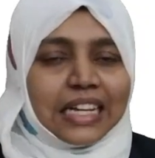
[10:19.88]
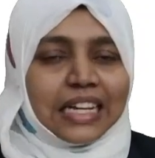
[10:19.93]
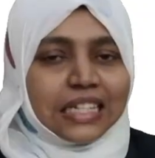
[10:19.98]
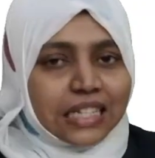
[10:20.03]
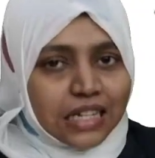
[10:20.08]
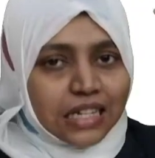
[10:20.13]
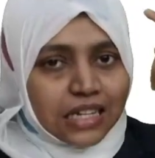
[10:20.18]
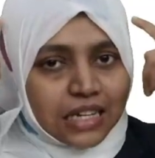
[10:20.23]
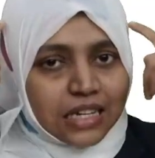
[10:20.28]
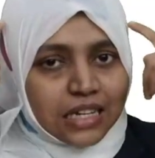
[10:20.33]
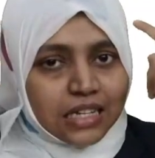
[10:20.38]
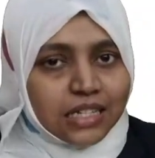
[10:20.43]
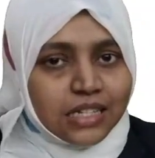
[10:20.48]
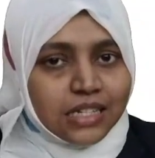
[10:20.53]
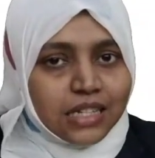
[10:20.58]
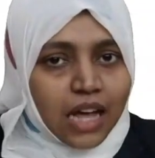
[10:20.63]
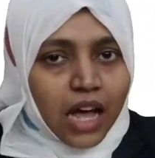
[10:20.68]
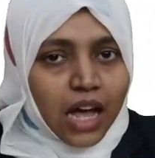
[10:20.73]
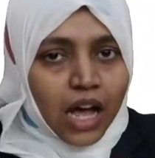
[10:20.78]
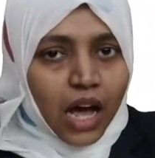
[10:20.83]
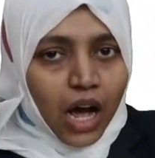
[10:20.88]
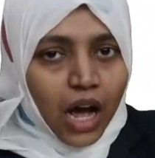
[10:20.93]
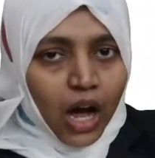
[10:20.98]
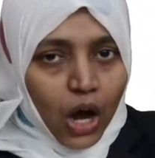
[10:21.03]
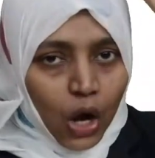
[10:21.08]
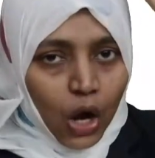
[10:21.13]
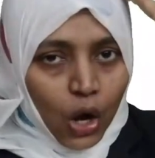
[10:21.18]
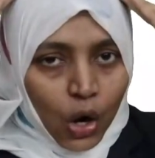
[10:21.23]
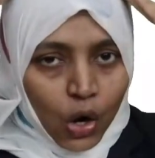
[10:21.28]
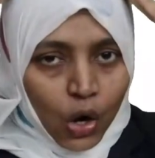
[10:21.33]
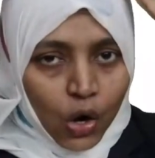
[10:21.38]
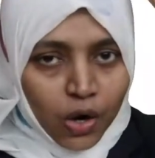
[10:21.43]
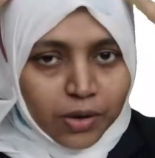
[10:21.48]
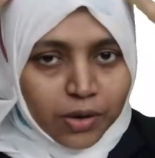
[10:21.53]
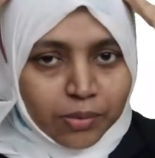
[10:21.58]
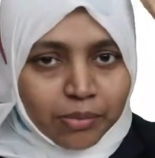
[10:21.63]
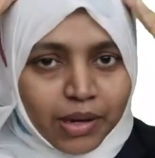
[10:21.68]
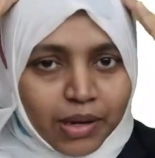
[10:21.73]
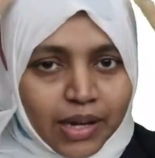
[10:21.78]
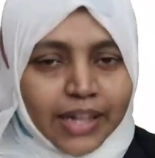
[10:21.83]
it is
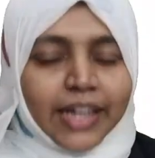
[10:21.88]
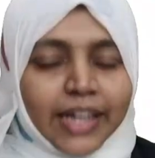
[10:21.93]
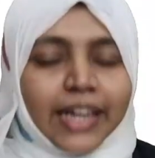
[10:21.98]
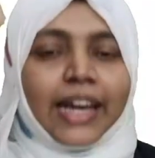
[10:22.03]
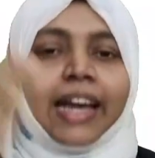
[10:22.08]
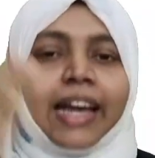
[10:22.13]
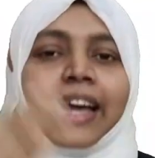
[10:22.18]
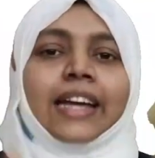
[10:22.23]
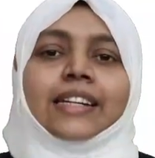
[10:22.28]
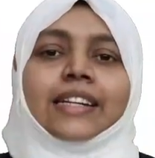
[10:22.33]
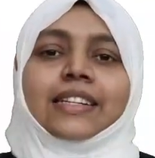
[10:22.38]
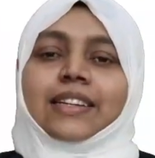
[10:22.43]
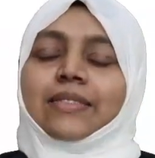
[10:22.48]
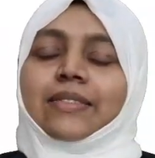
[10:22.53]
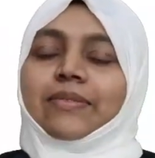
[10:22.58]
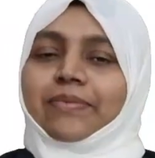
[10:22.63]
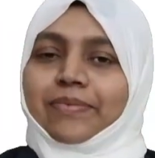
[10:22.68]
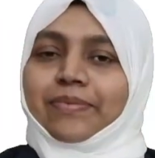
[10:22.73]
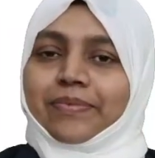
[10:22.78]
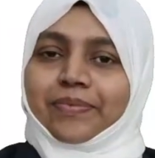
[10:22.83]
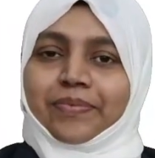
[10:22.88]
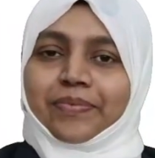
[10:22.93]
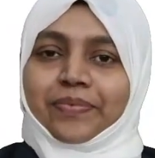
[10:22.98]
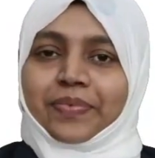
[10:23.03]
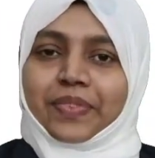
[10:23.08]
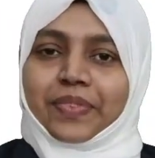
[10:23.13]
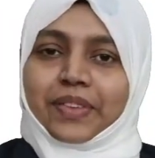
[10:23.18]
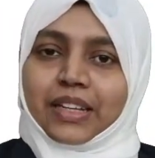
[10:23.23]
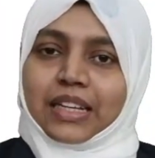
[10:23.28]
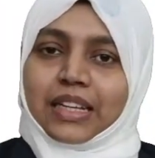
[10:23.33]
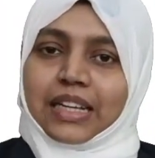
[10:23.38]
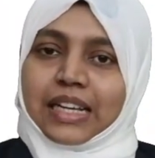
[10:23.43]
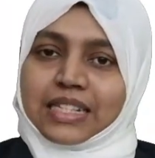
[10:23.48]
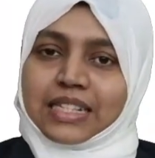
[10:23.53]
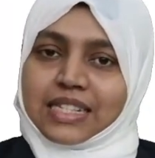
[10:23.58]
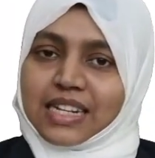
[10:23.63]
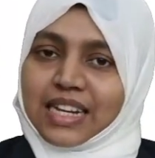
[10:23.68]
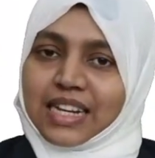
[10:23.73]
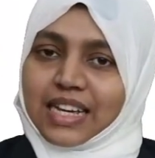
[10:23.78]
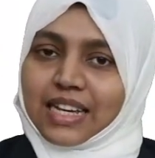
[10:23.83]
on my head
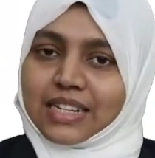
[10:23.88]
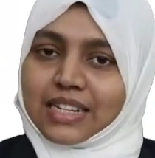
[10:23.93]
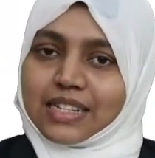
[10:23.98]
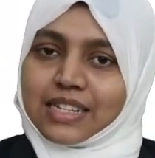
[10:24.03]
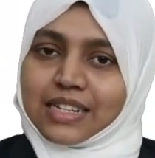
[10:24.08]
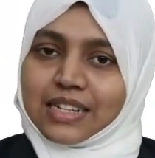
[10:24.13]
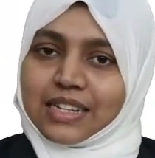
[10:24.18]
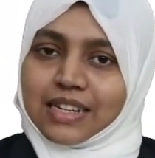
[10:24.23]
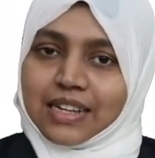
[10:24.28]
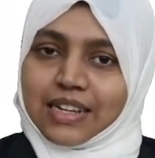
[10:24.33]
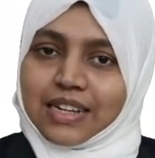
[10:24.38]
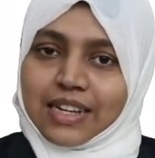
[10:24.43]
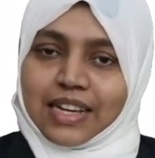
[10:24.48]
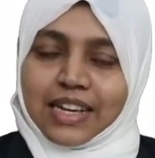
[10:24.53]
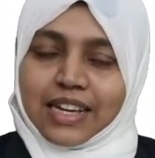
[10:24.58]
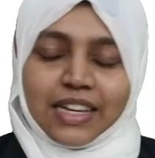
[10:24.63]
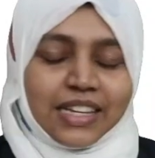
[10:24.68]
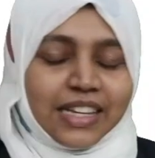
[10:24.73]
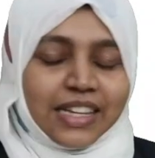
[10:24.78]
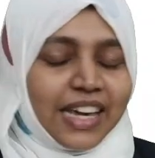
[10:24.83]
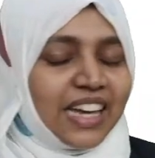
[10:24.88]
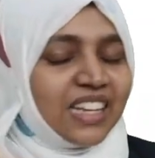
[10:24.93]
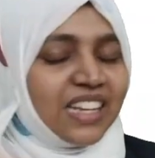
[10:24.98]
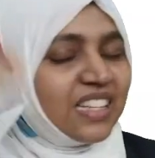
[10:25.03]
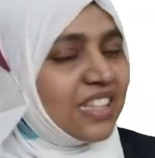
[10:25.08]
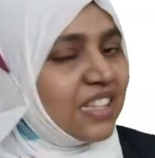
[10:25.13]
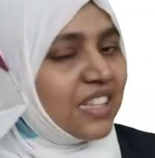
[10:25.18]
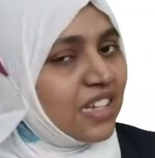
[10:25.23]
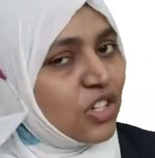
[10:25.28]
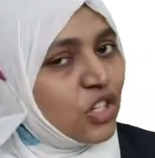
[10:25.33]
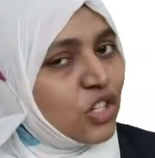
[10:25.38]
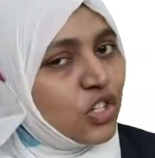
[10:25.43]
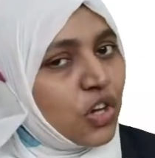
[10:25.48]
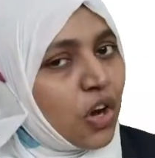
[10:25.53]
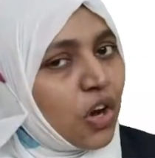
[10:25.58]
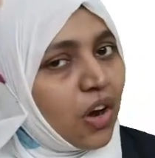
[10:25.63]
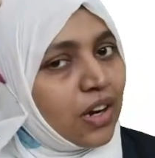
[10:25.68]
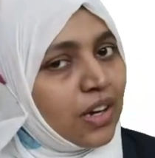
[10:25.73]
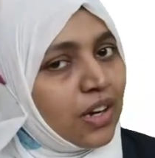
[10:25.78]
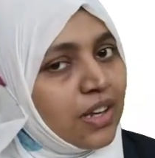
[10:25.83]
isn't it yes the
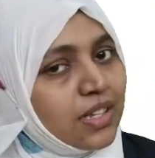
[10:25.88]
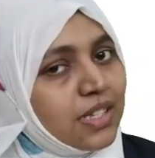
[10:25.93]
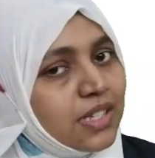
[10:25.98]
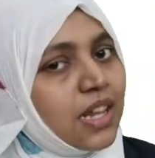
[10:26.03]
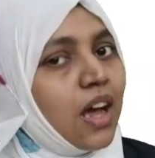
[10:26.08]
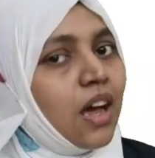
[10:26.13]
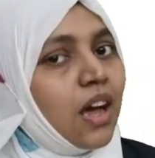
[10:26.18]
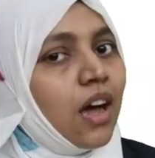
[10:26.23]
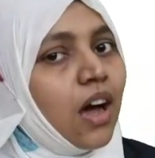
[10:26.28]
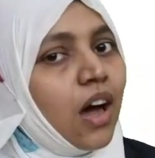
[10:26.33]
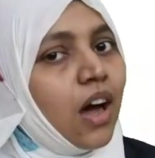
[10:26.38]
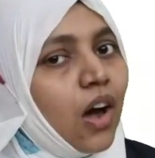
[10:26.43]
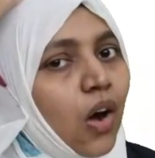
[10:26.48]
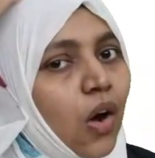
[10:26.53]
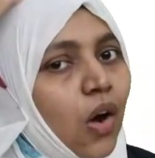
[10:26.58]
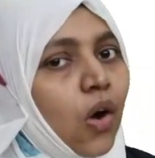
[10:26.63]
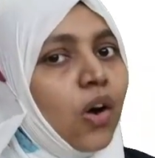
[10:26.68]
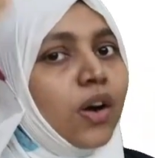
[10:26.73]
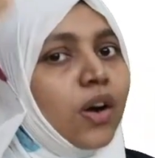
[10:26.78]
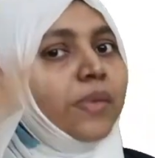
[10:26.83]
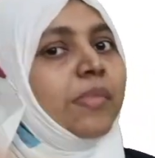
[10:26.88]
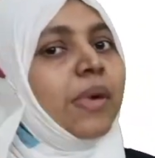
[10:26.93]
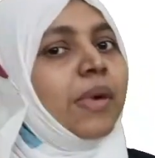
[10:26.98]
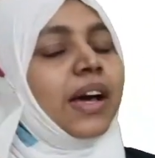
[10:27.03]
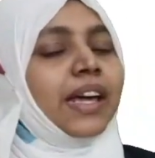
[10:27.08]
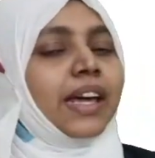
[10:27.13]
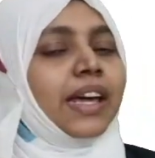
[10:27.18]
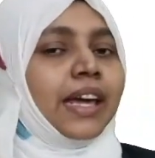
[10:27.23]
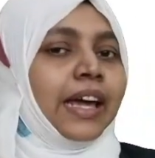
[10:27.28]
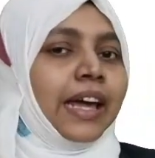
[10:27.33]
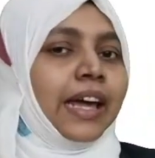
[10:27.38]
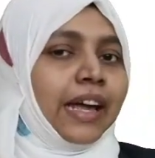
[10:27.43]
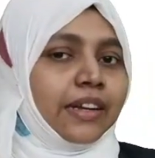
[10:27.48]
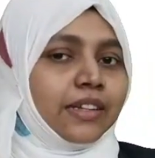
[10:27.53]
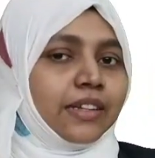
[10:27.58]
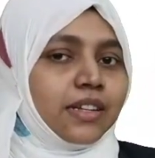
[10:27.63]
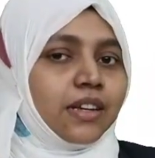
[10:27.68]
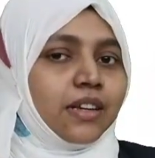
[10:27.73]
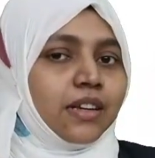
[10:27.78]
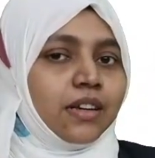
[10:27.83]
shawl is on my
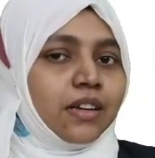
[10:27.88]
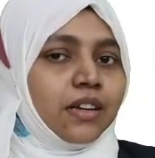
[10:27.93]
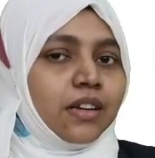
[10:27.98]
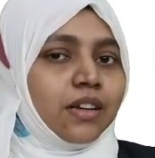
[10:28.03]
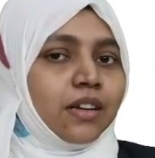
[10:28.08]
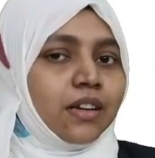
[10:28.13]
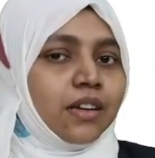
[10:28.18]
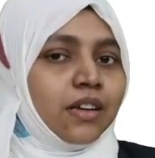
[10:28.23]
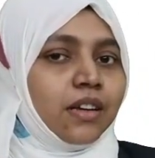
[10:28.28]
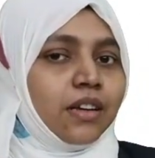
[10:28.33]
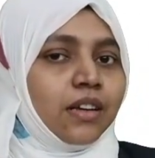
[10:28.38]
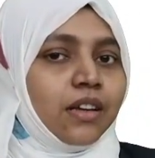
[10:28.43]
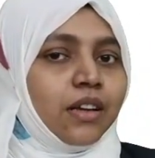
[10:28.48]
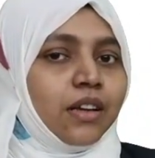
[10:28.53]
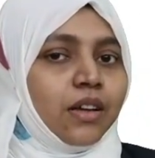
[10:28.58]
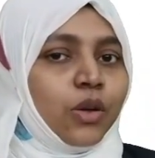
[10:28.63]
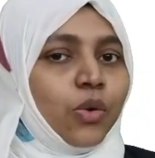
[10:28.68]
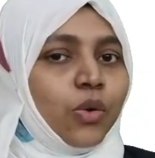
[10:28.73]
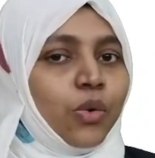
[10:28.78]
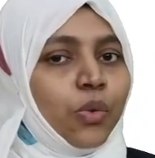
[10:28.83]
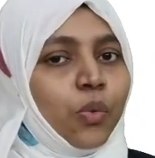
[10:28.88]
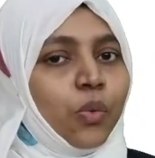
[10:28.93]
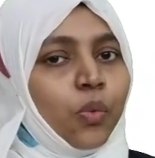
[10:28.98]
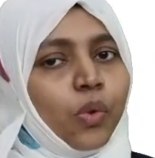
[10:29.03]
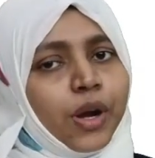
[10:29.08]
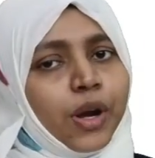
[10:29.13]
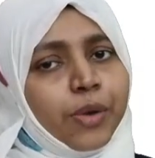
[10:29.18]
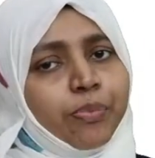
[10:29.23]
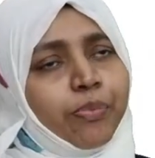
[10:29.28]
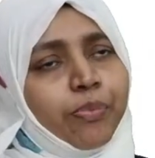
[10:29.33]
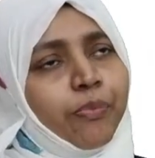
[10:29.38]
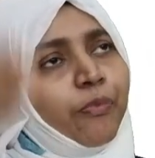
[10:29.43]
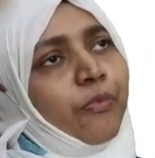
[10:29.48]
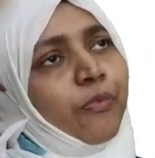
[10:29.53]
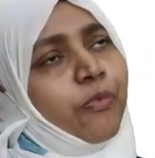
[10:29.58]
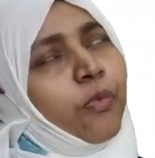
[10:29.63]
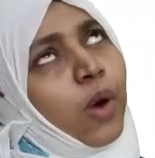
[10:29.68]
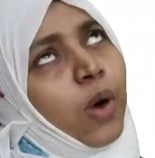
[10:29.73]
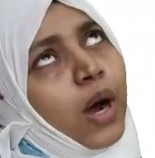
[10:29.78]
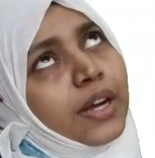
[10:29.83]
head what
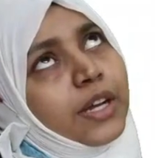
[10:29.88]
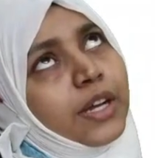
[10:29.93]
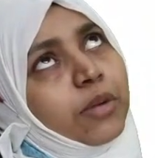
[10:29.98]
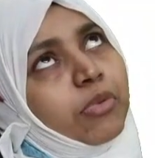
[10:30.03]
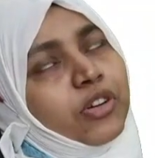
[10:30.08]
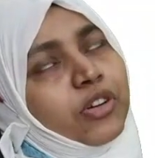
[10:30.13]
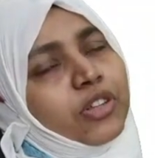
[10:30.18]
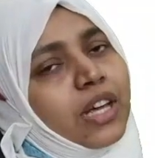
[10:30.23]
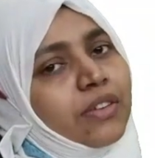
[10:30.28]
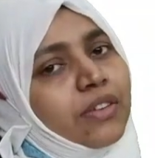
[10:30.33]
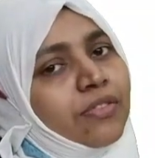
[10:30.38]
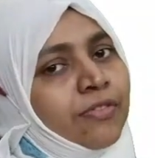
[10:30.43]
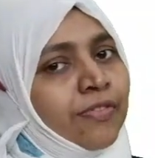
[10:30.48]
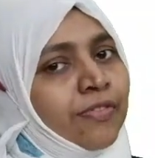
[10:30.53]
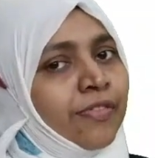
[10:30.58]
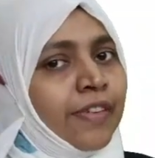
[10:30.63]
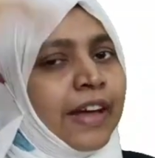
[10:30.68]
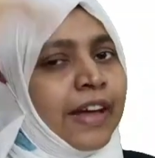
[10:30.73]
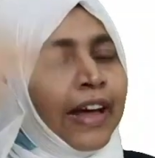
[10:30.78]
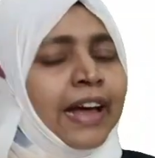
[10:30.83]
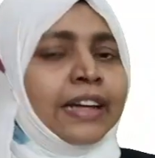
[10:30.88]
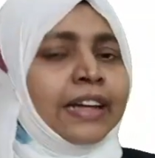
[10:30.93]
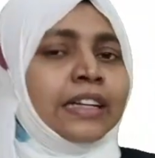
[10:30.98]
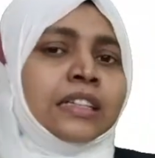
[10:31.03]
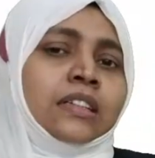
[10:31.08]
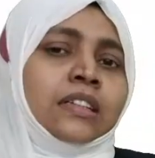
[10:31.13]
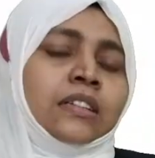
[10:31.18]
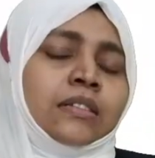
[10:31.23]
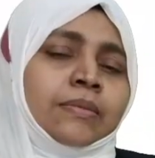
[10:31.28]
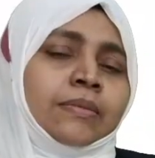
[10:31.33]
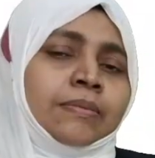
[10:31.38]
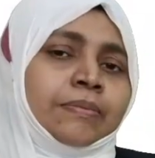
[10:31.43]
what about that fan